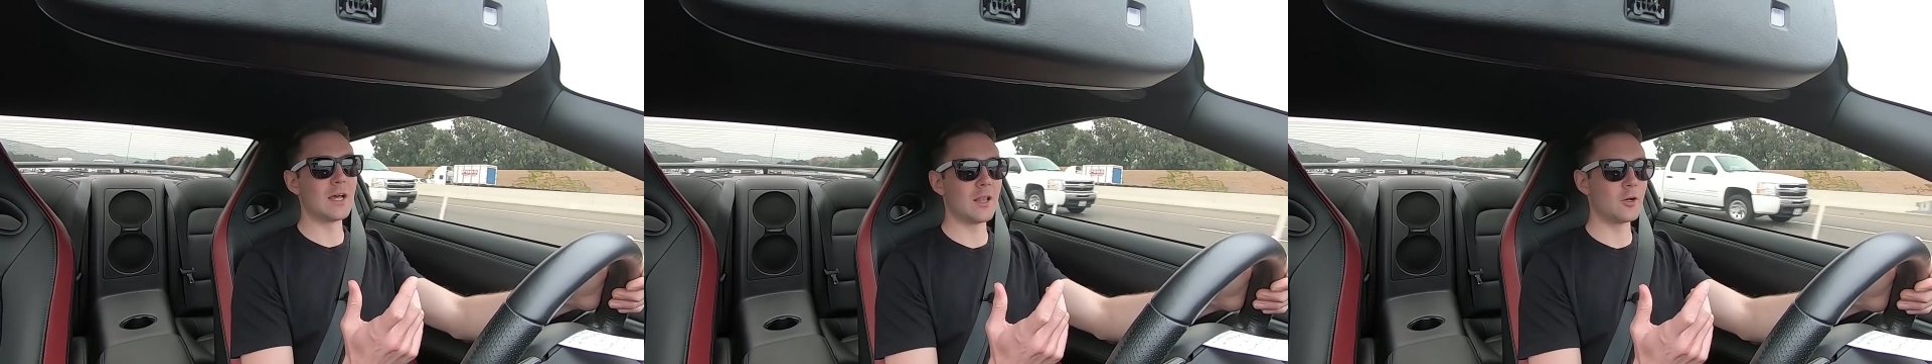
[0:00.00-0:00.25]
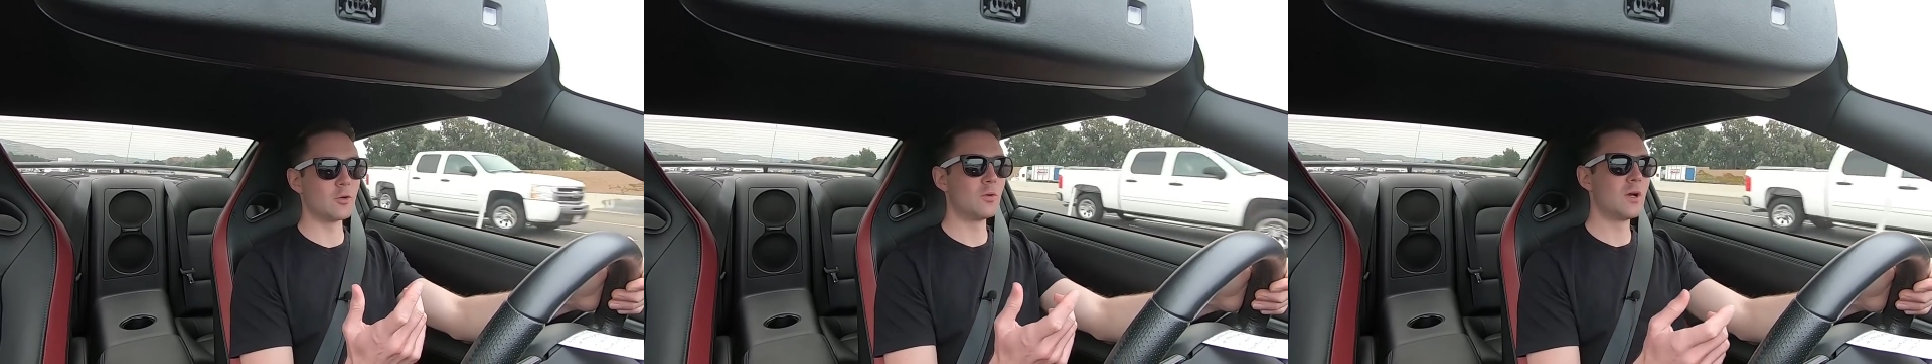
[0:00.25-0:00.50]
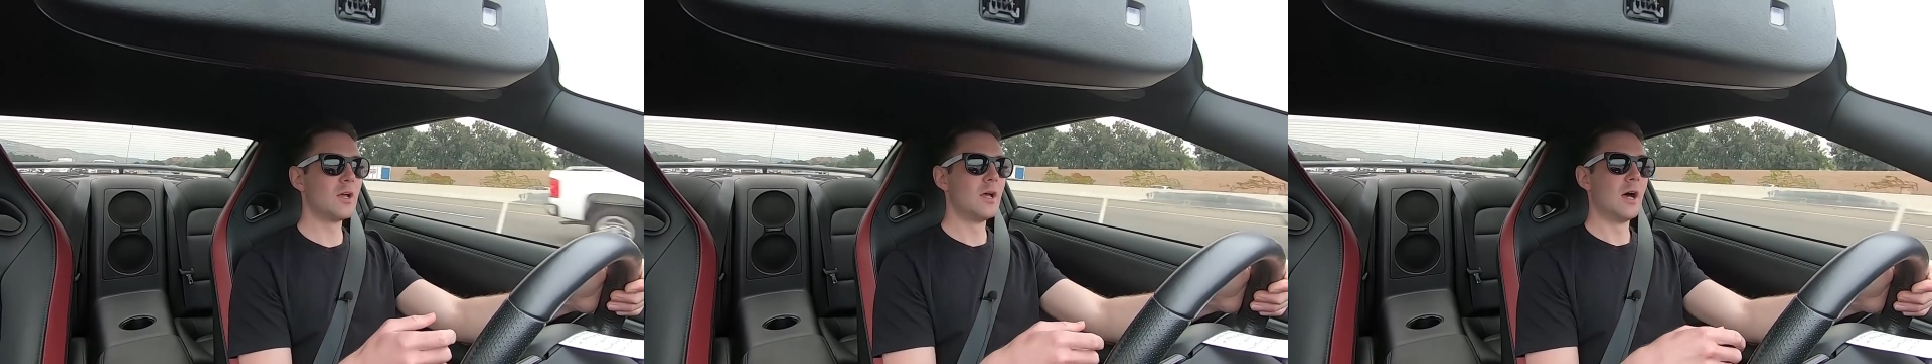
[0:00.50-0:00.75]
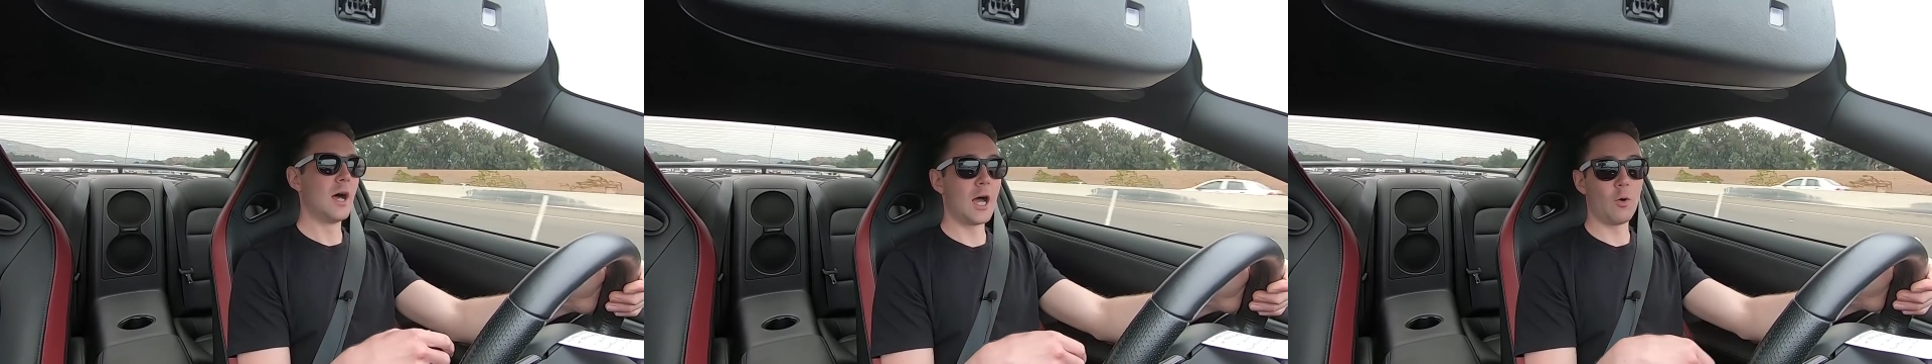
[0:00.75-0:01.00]
Yellow,
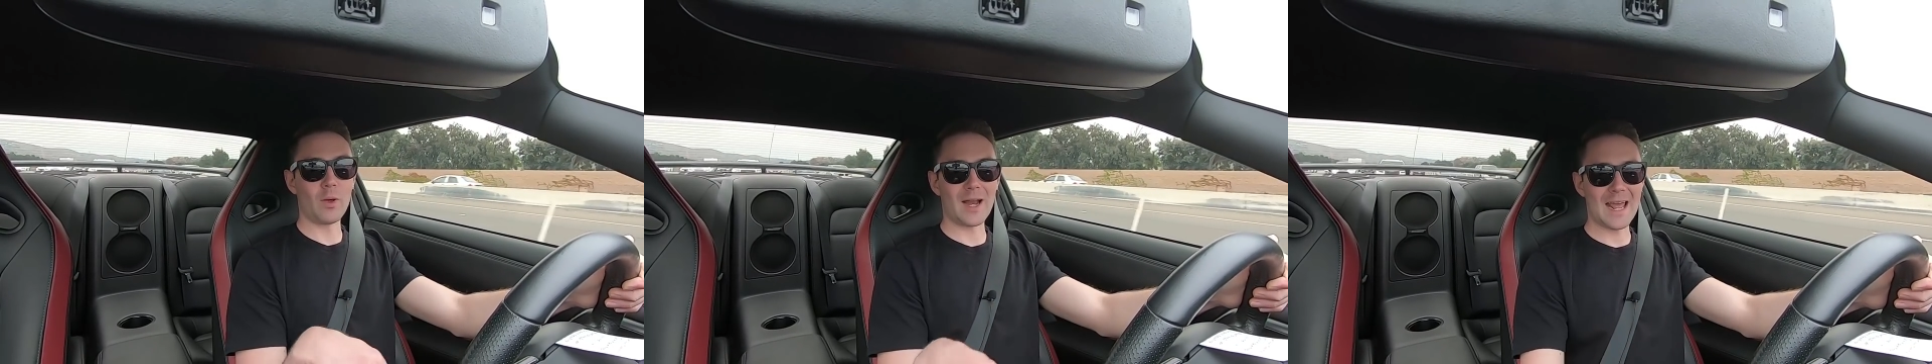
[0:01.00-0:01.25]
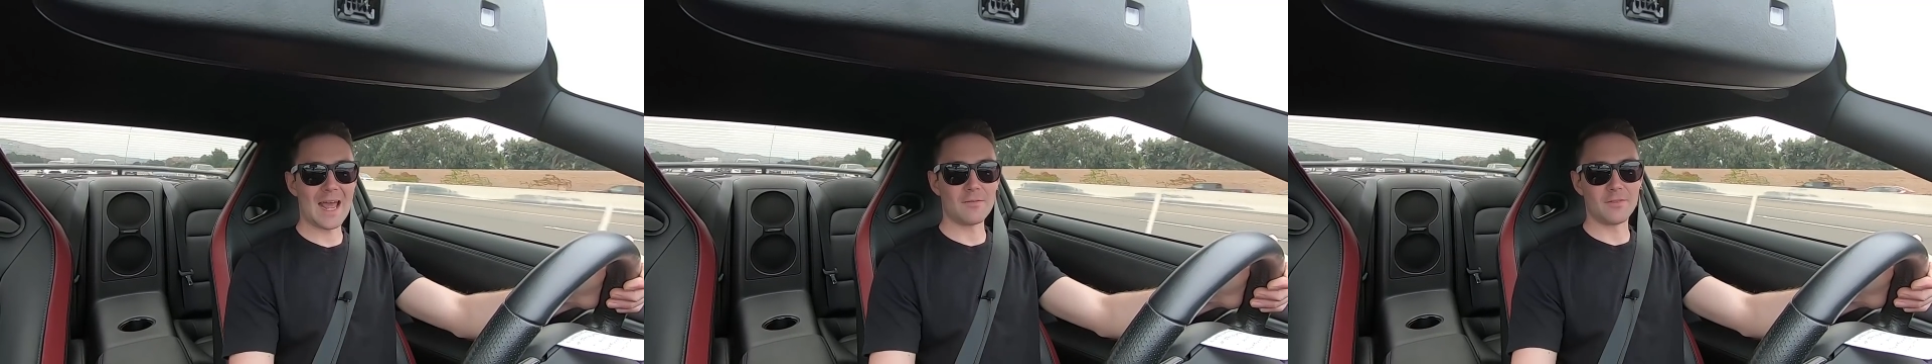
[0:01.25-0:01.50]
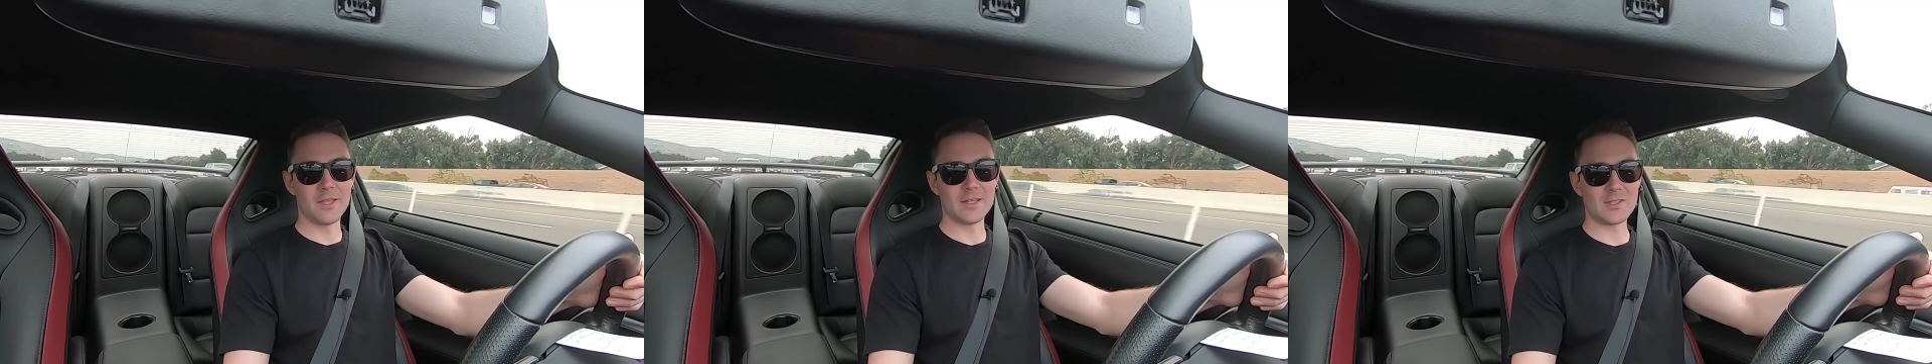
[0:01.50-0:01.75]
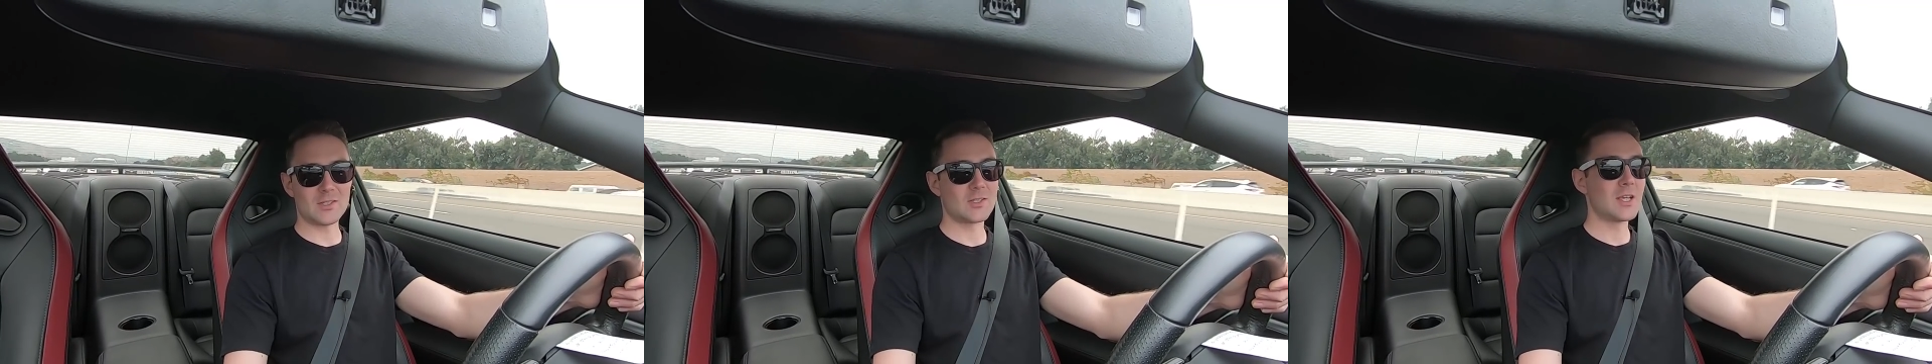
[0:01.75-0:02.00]
when I have
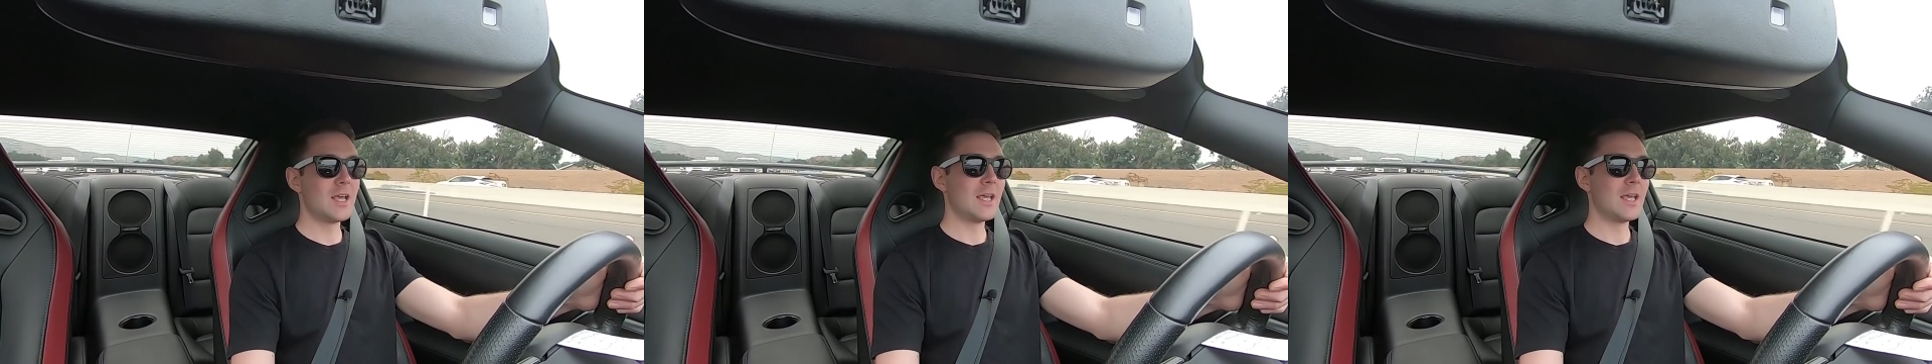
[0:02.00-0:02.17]
this